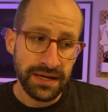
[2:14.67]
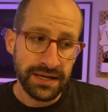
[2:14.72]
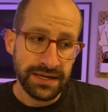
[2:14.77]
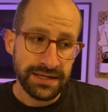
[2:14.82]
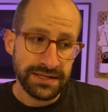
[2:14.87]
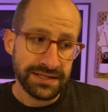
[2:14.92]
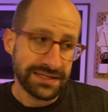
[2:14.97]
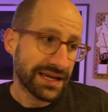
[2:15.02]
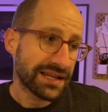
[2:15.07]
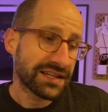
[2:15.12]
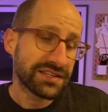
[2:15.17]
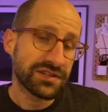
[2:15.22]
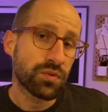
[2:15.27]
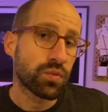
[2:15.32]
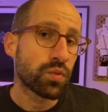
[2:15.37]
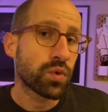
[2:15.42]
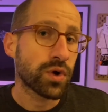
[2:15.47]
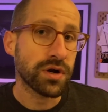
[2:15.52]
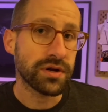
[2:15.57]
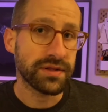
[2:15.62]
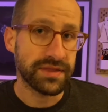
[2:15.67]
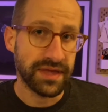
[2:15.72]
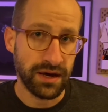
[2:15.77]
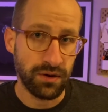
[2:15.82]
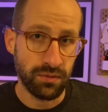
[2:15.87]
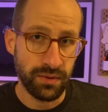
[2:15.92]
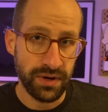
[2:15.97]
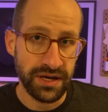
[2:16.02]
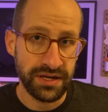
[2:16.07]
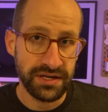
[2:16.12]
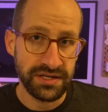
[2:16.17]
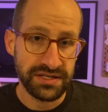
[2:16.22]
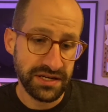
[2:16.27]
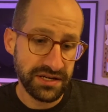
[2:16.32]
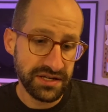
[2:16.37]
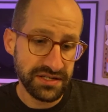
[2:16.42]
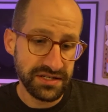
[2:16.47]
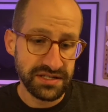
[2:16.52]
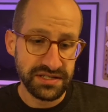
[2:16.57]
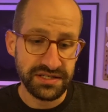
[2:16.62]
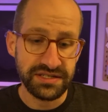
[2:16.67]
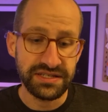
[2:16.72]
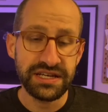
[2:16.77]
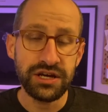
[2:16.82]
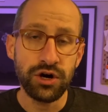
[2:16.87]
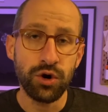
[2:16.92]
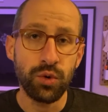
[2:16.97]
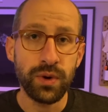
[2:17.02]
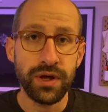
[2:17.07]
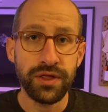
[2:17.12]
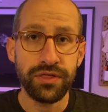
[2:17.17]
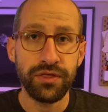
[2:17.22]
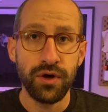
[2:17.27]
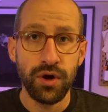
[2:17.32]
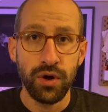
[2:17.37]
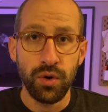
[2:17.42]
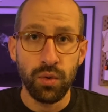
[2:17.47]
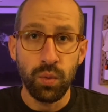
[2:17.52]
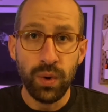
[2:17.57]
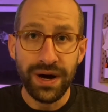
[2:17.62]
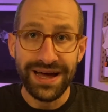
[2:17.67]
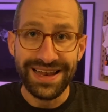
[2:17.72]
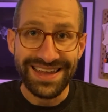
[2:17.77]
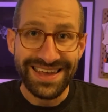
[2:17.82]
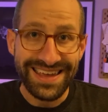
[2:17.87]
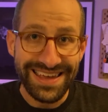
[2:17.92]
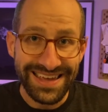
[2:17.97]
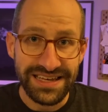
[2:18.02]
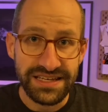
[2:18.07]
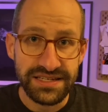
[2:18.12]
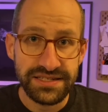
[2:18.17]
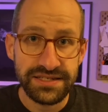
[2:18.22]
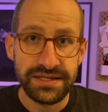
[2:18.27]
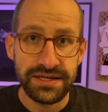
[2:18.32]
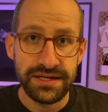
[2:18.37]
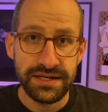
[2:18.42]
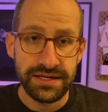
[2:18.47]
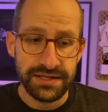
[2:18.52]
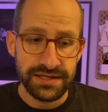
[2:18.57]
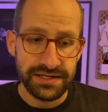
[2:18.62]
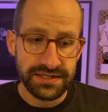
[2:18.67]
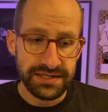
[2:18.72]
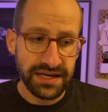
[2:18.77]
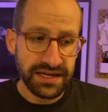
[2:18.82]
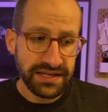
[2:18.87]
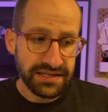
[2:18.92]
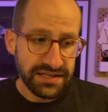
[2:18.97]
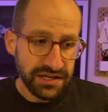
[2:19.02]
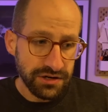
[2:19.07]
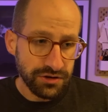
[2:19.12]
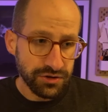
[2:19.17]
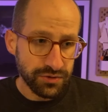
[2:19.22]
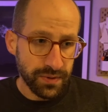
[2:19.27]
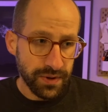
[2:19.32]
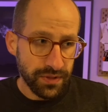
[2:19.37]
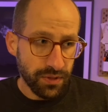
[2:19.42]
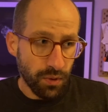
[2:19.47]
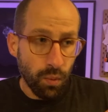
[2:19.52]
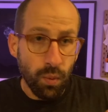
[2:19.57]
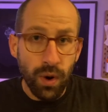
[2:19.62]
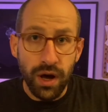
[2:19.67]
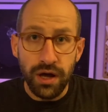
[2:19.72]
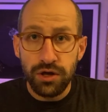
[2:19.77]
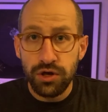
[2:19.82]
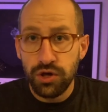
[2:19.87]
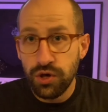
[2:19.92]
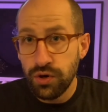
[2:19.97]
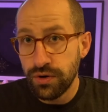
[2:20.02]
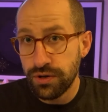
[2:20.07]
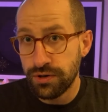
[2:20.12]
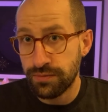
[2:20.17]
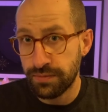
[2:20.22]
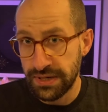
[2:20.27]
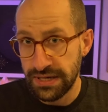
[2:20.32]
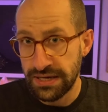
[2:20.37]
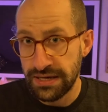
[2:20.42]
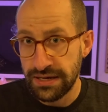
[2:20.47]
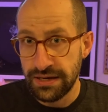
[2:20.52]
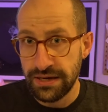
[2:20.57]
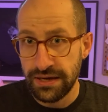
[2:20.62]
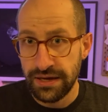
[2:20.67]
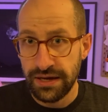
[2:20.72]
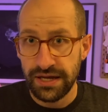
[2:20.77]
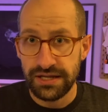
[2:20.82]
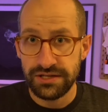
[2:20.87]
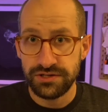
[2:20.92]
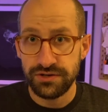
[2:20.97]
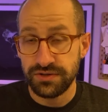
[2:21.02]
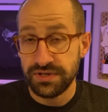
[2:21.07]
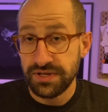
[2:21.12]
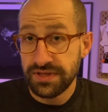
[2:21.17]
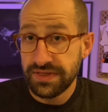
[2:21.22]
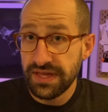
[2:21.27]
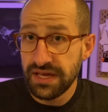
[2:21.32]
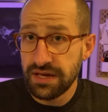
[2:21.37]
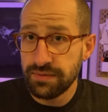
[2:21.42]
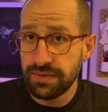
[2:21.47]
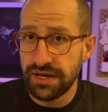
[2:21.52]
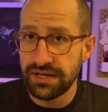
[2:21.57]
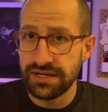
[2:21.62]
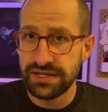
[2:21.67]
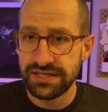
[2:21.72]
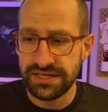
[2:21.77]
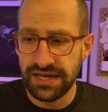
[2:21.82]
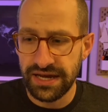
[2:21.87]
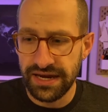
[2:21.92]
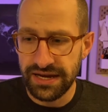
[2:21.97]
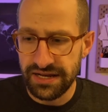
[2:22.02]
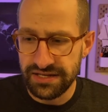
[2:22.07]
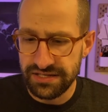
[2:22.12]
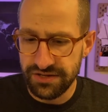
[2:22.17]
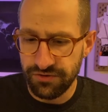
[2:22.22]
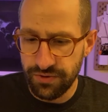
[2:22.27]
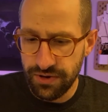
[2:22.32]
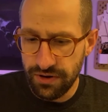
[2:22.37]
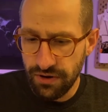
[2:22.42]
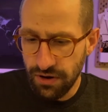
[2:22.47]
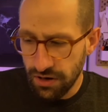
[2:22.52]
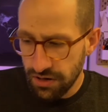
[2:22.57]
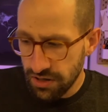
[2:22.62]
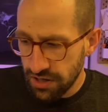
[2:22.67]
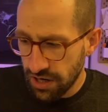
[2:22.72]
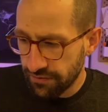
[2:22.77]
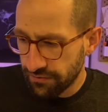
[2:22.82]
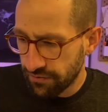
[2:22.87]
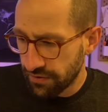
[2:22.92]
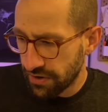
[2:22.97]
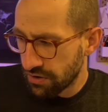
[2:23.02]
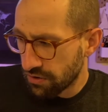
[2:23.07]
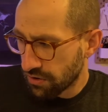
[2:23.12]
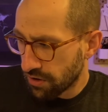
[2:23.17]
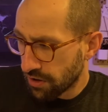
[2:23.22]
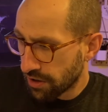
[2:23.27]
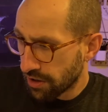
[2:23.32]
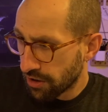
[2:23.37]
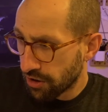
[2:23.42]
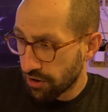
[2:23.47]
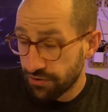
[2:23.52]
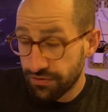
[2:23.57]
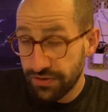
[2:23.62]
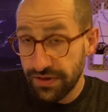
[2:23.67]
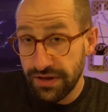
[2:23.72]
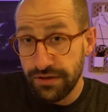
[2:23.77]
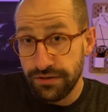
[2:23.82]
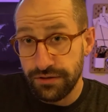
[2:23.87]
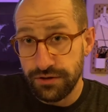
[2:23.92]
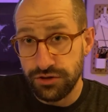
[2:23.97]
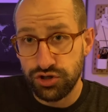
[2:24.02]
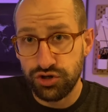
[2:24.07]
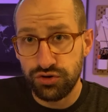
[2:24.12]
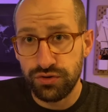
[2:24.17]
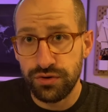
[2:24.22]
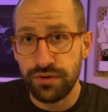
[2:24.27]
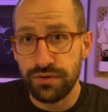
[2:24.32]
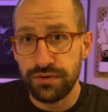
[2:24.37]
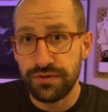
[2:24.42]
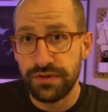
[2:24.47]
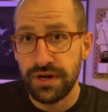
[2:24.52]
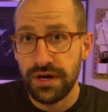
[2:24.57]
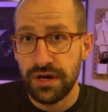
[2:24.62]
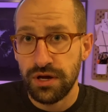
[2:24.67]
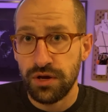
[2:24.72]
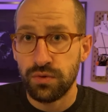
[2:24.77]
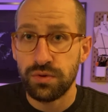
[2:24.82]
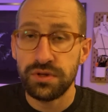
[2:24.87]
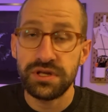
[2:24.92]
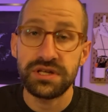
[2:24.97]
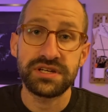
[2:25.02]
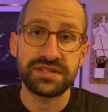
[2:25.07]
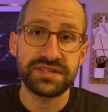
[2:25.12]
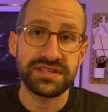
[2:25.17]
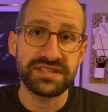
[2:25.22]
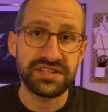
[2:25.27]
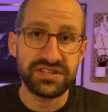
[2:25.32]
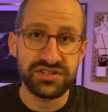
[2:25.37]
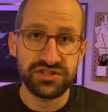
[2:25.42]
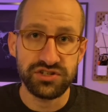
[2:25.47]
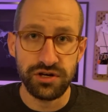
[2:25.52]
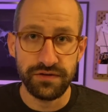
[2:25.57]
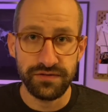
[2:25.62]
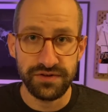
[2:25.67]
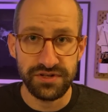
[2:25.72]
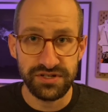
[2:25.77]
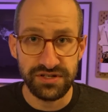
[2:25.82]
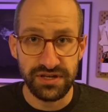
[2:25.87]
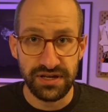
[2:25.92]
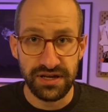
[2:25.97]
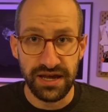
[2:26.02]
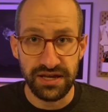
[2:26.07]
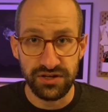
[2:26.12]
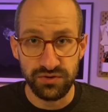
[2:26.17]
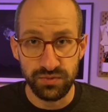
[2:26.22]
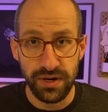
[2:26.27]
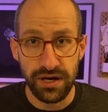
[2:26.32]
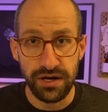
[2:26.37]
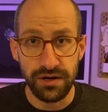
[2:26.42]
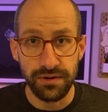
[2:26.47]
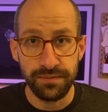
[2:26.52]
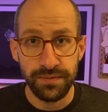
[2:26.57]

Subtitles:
Design doesn't work that way. Design doesn't deal with what is. Design deals with what could be. And so to think about design as if we are uncovering or unearthing the truth really does a disservice as well.